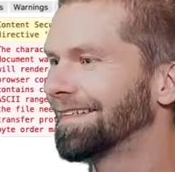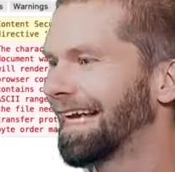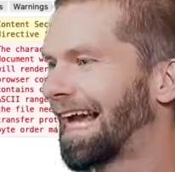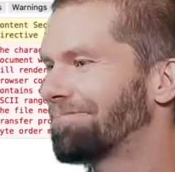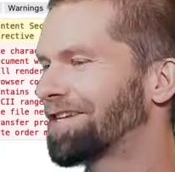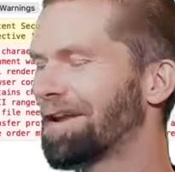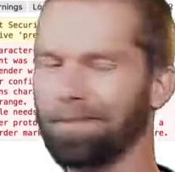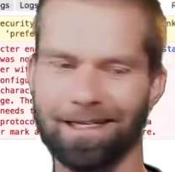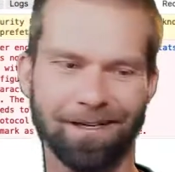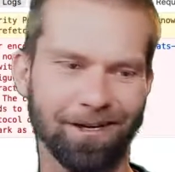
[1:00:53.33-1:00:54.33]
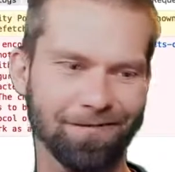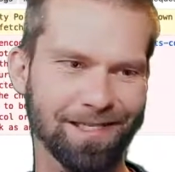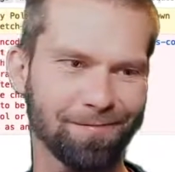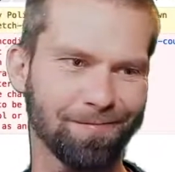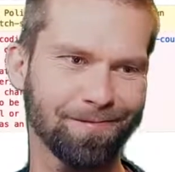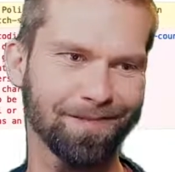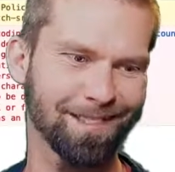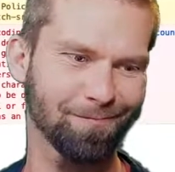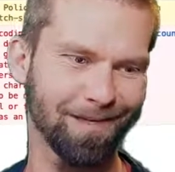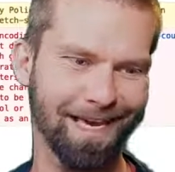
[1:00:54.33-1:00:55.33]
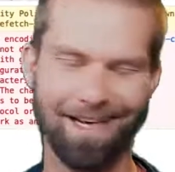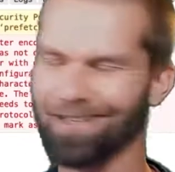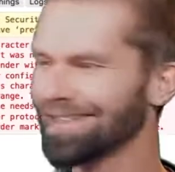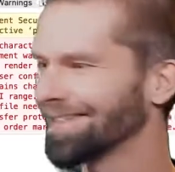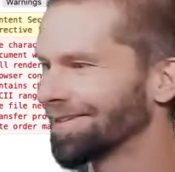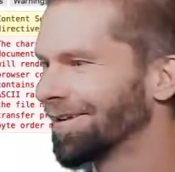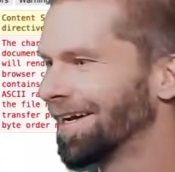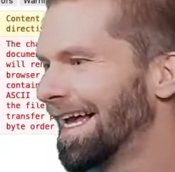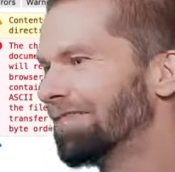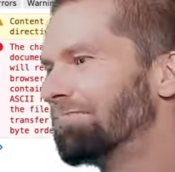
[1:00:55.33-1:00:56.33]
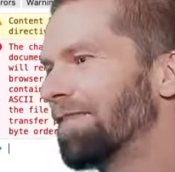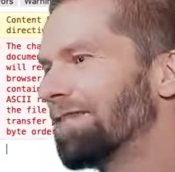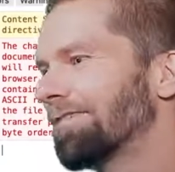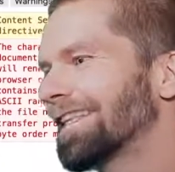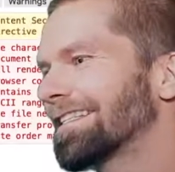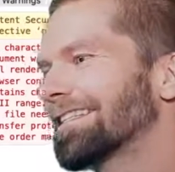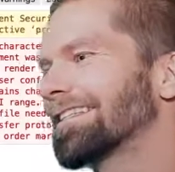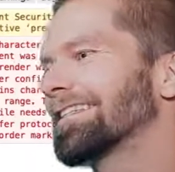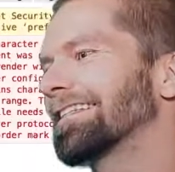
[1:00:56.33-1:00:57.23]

I'm shipping a lot of CSP headers, so maybe this is